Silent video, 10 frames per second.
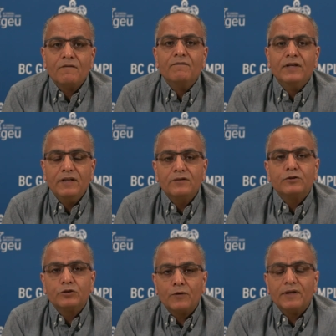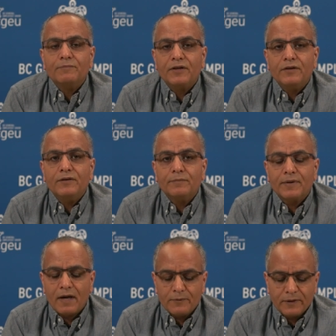We need to show them the union
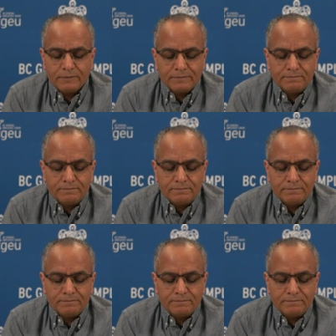power.